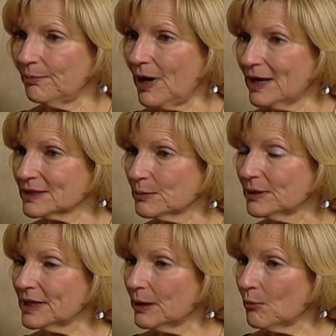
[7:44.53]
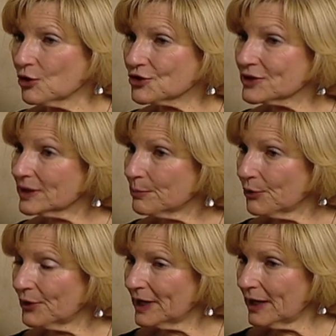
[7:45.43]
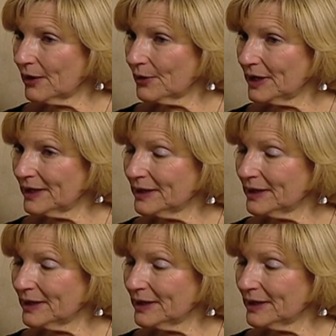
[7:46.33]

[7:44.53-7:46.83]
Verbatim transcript: possibly a more slippery area